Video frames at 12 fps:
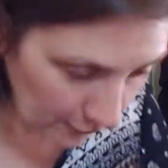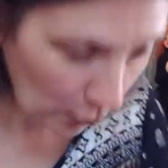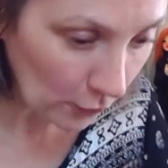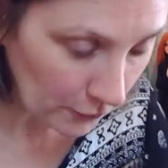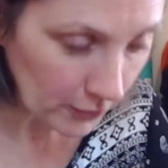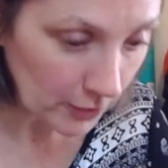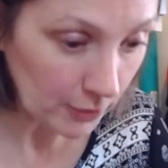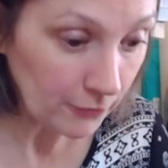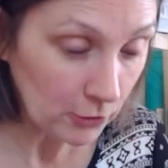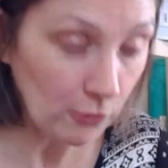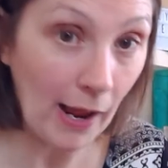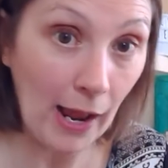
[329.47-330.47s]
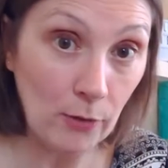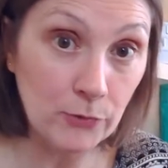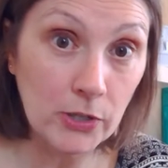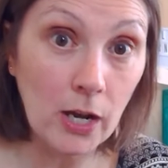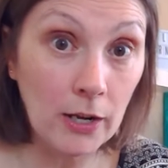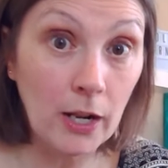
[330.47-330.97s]
on the
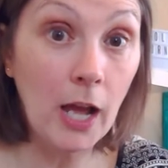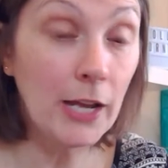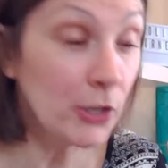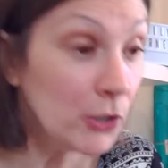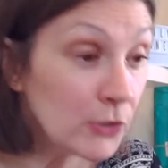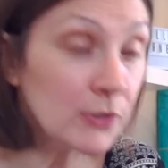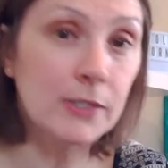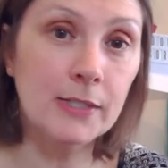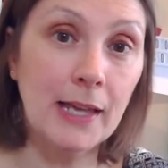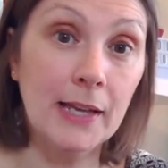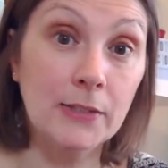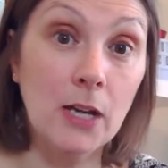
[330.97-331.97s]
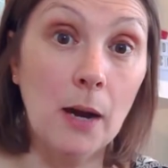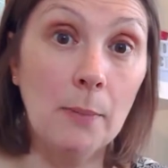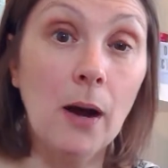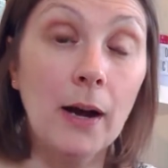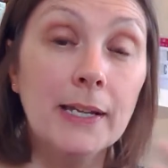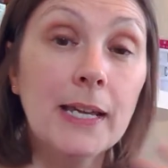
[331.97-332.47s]
ground. I couldn't stand up.
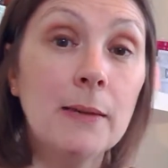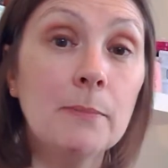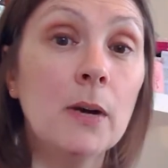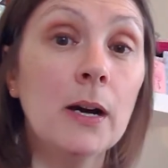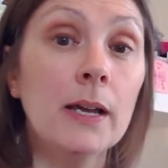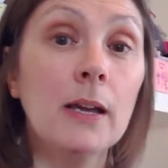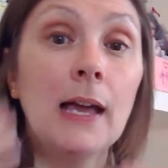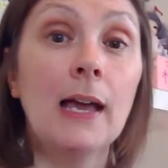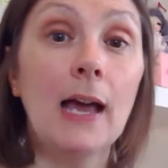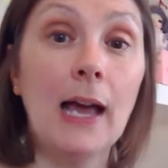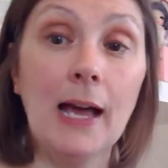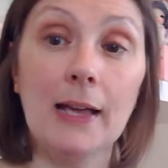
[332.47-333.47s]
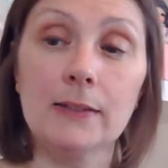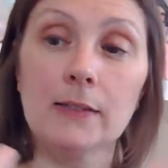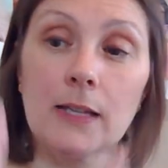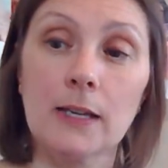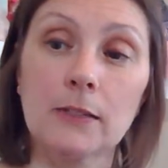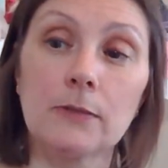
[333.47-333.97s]
I'd hit my hands
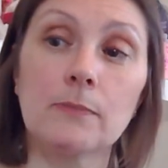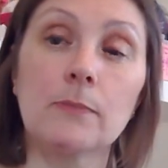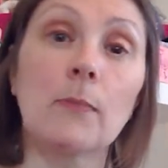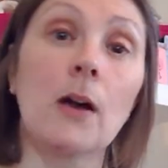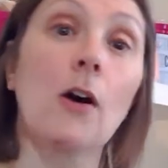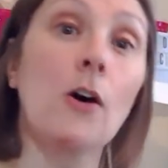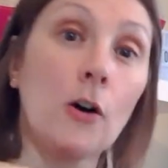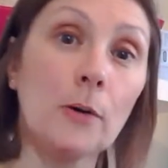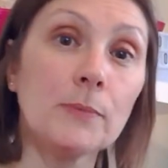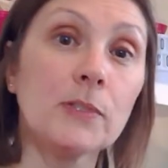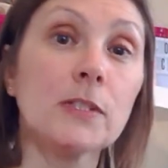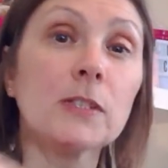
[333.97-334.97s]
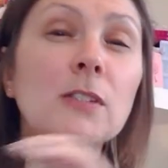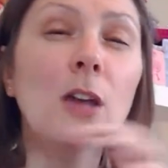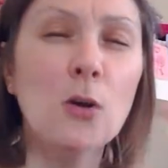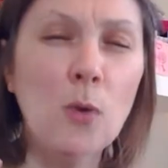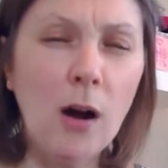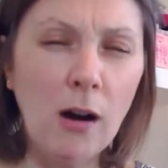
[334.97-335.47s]
and my arms
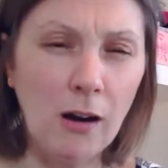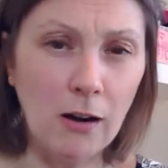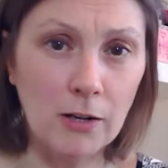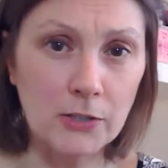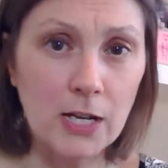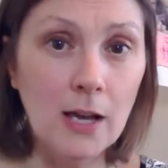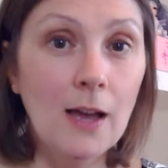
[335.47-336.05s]
so hard.